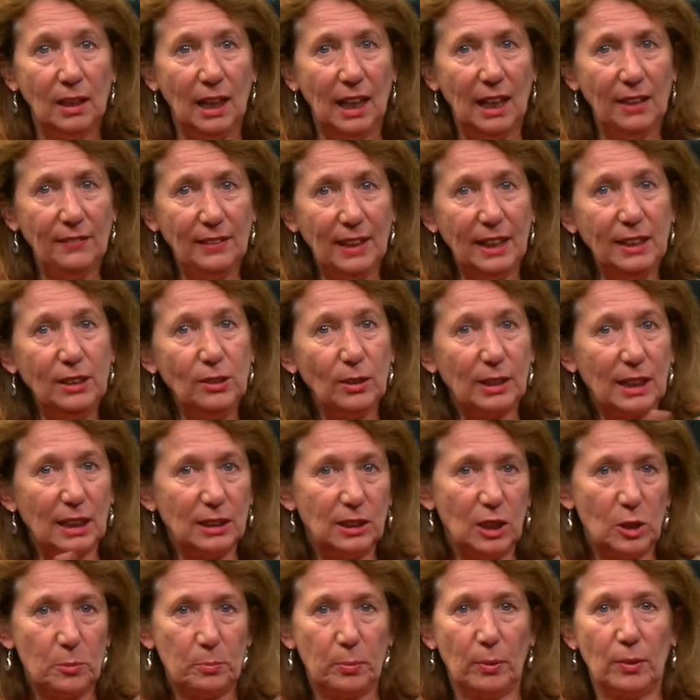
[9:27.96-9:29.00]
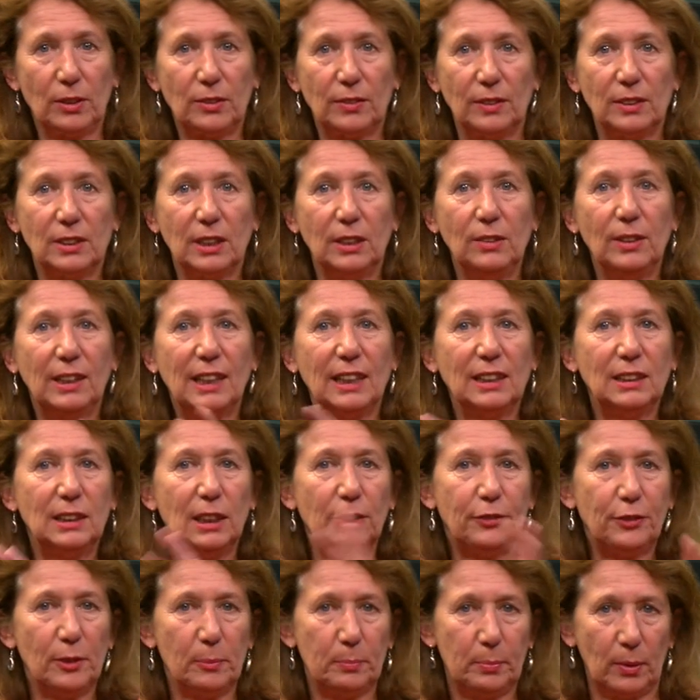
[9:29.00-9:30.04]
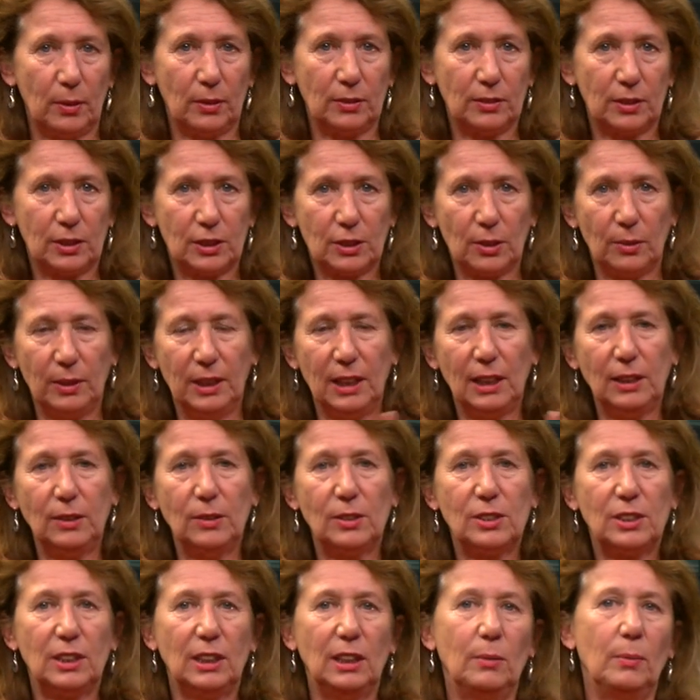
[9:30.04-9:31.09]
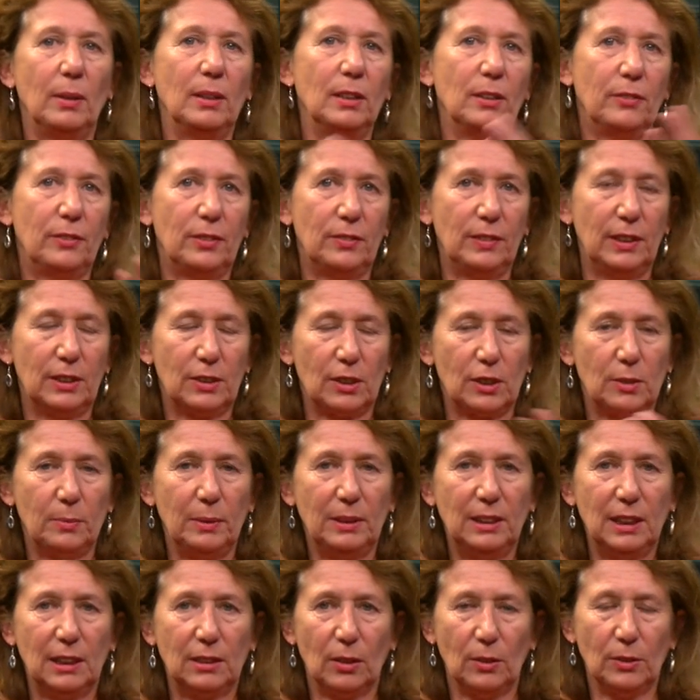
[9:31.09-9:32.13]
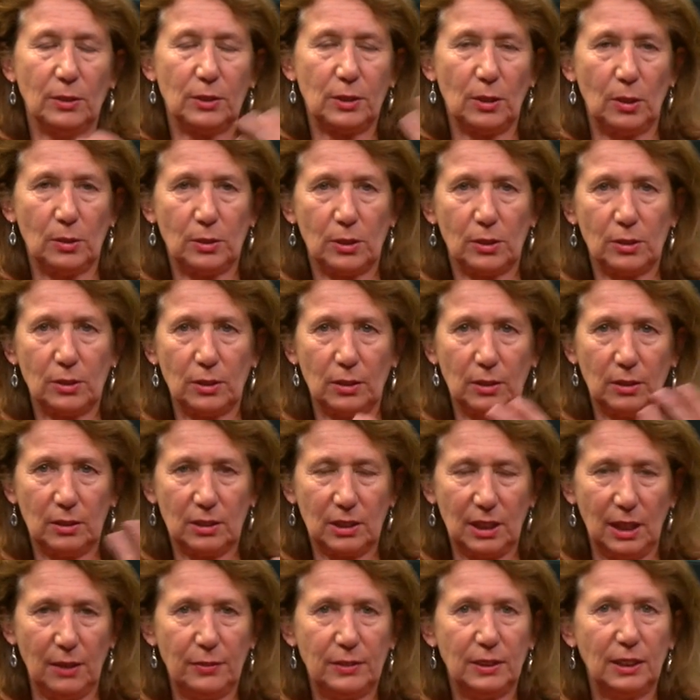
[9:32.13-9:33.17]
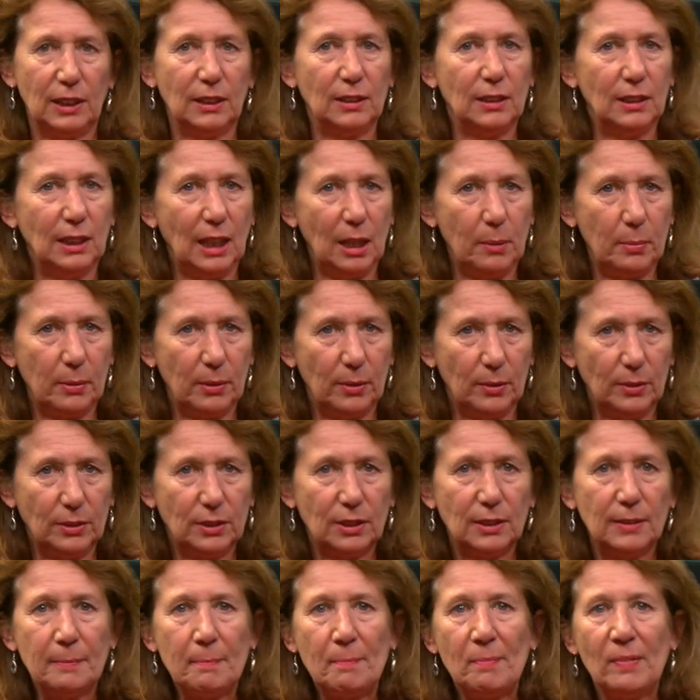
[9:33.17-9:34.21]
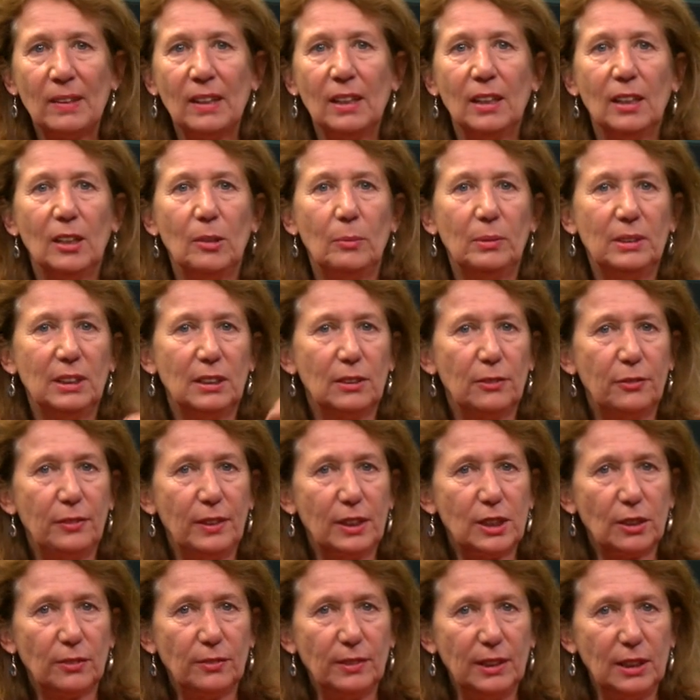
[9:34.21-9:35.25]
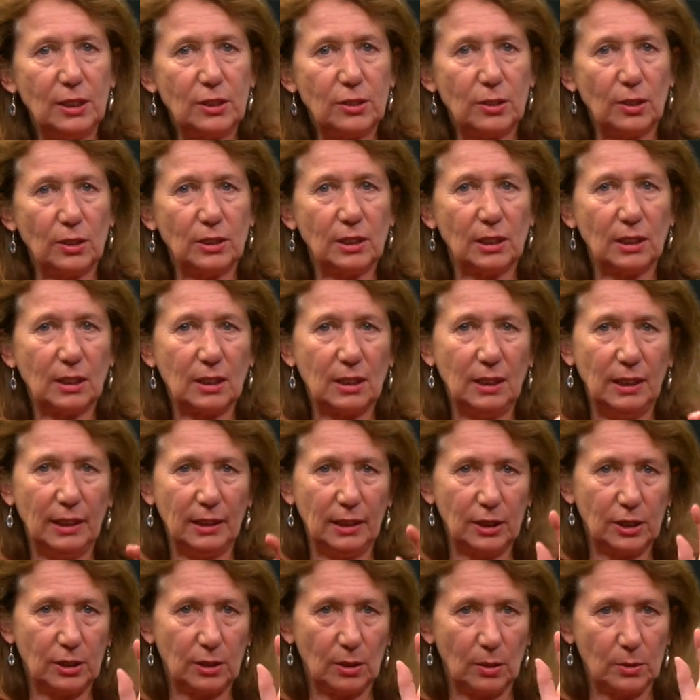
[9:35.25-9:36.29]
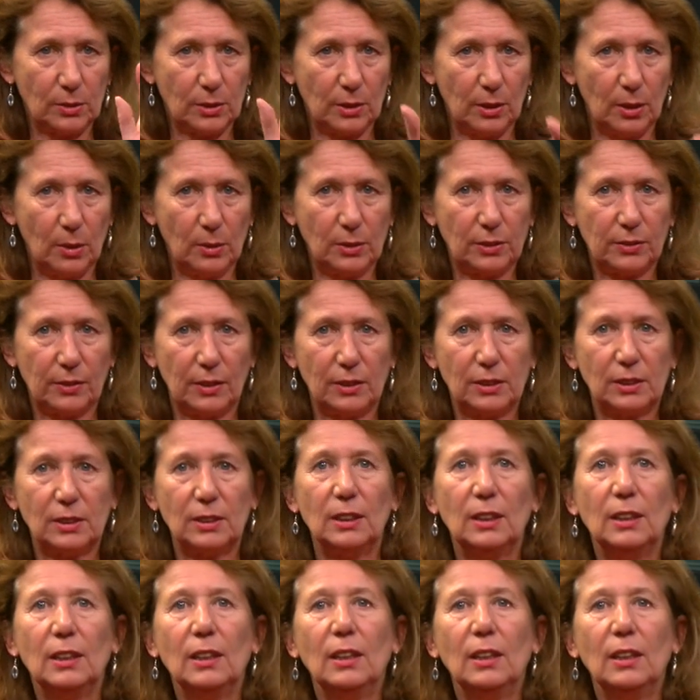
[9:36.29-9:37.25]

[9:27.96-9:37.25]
And then you get these portraits, and you get different portraits. So here you see one of the research we did on social safety in a neighborhood. We did a visual research that clearly shows low trust.